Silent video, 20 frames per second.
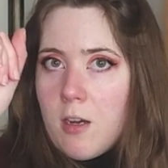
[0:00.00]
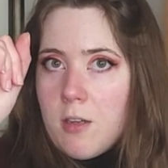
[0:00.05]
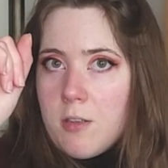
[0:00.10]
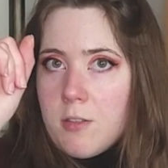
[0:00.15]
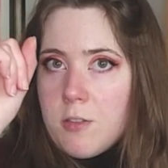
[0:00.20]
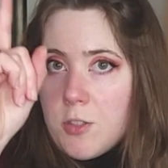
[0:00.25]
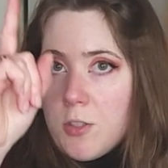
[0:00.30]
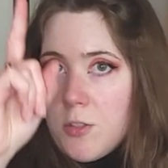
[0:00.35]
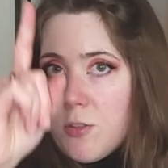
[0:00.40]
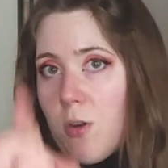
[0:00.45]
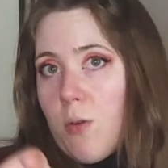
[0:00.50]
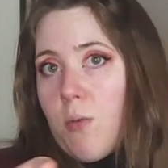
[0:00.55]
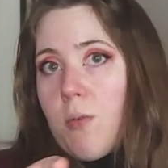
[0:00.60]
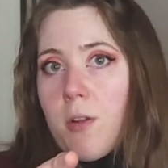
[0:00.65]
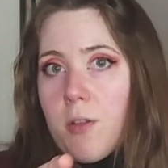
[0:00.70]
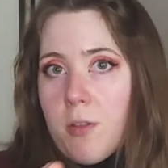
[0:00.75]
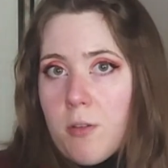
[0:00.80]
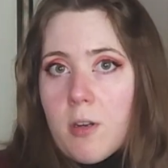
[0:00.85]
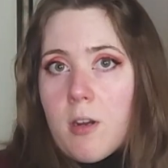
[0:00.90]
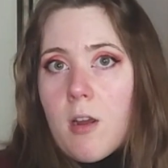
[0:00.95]
Do you know what
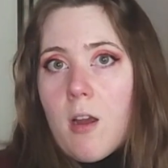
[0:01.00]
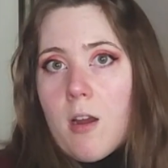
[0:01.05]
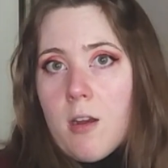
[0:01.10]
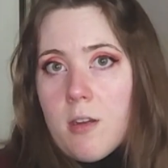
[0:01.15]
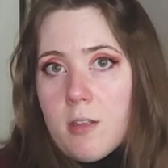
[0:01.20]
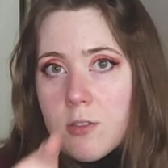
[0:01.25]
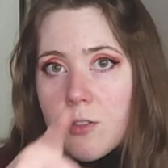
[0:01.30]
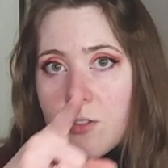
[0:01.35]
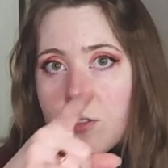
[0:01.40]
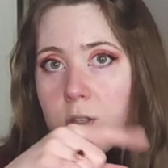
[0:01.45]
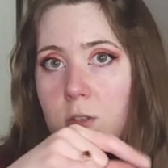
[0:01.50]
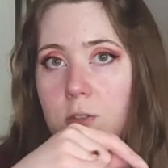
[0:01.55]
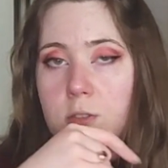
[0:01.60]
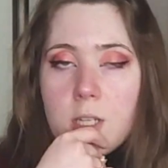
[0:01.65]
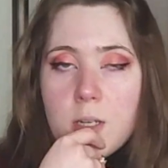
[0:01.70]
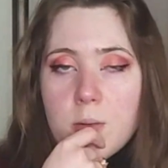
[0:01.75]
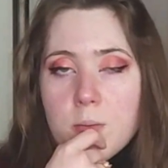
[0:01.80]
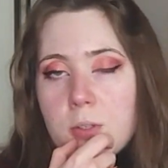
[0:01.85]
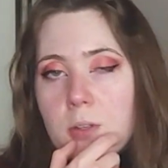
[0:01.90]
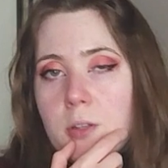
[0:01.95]
other god is
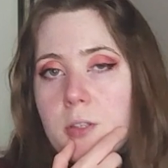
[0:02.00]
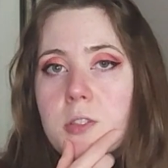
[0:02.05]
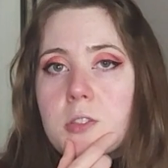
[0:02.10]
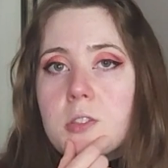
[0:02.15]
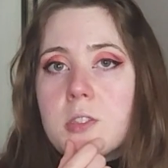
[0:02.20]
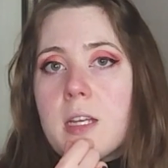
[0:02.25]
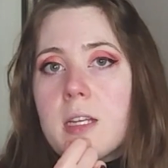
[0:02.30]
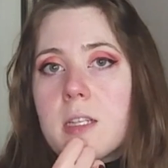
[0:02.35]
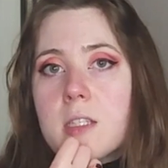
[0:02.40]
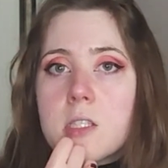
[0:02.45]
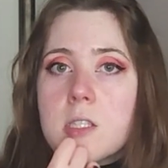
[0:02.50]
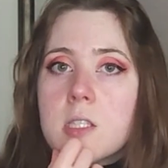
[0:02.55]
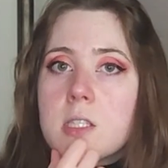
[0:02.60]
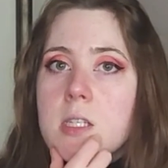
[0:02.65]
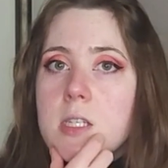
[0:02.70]
associated with all those things?